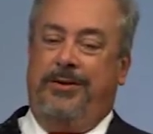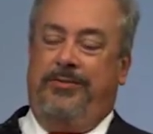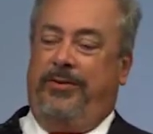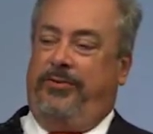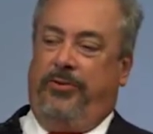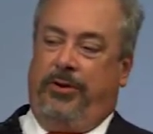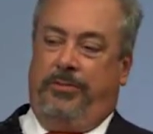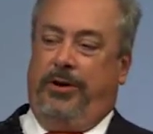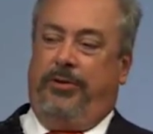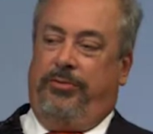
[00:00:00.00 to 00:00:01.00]
even if you're going
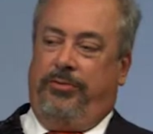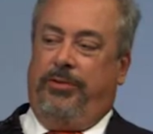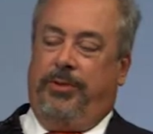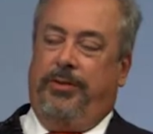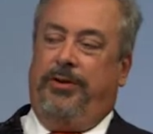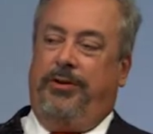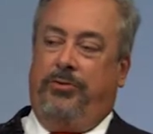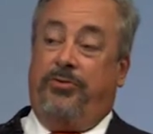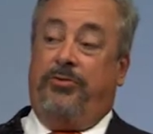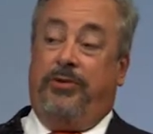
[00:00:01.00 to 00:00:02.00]
to be under your limit, you
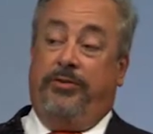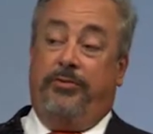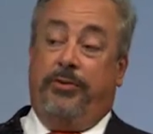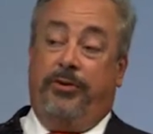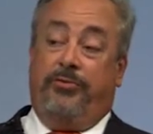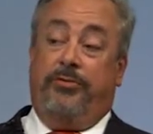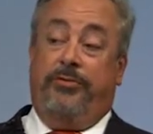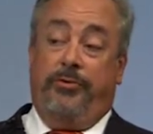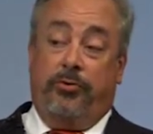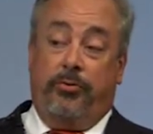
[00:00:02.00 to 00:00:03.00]
would still have to register.
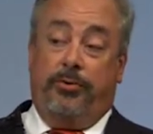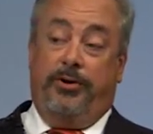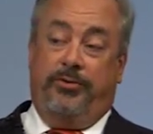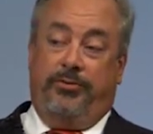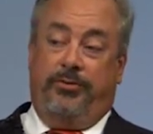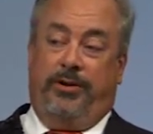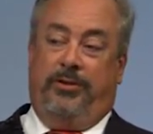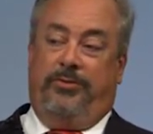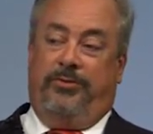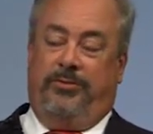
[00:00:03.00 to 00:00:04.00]
If you don't register,
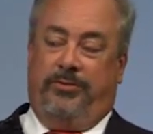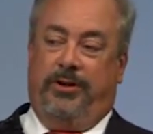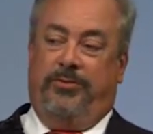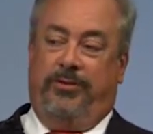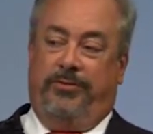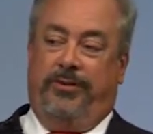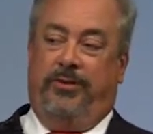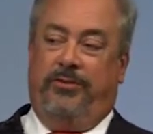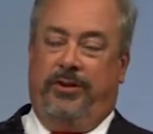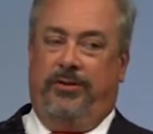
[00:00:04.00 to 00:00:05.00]
that's an
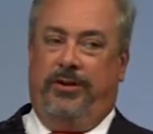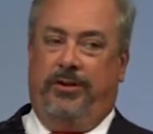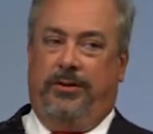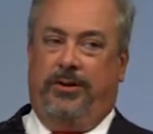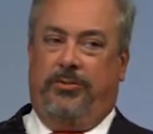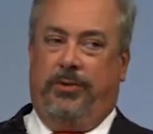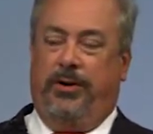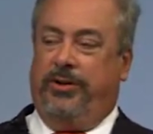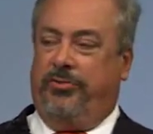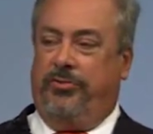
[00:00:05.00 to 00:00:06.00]
offense. And I think that's
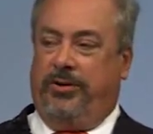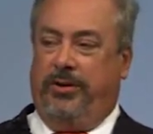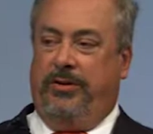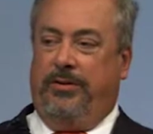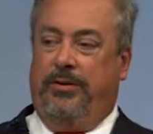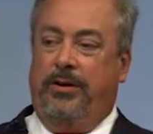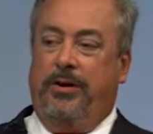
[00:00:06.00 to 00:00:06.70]
why Elections Canada